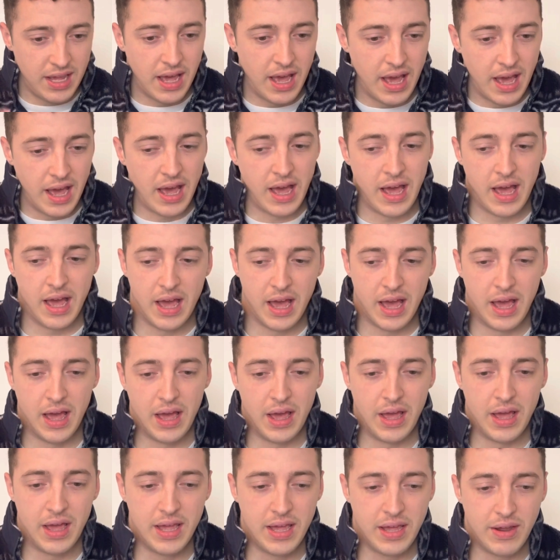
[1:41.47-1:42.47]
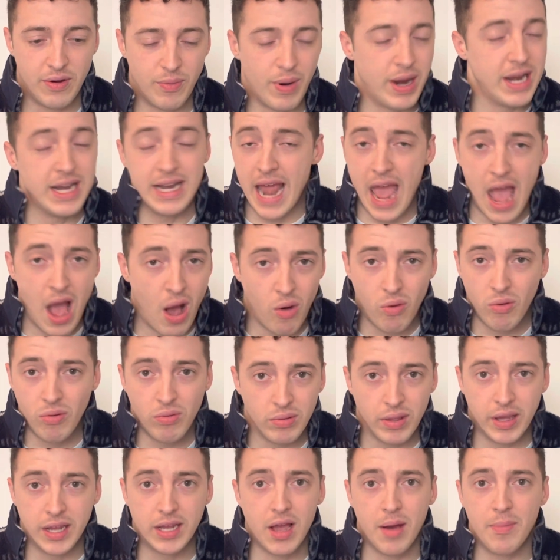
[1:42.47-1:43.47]
uh, right now,
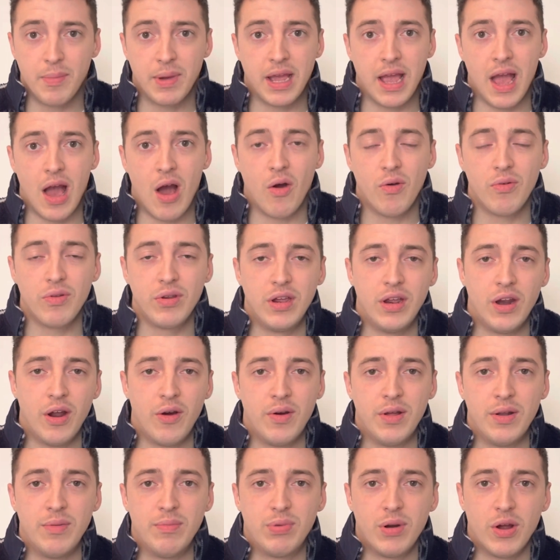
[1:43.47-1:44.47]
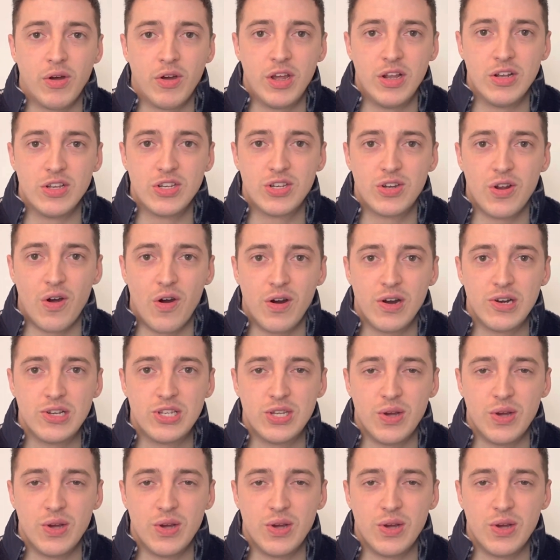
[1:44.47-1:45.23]
like coming out, you know, in Brilliant Stars.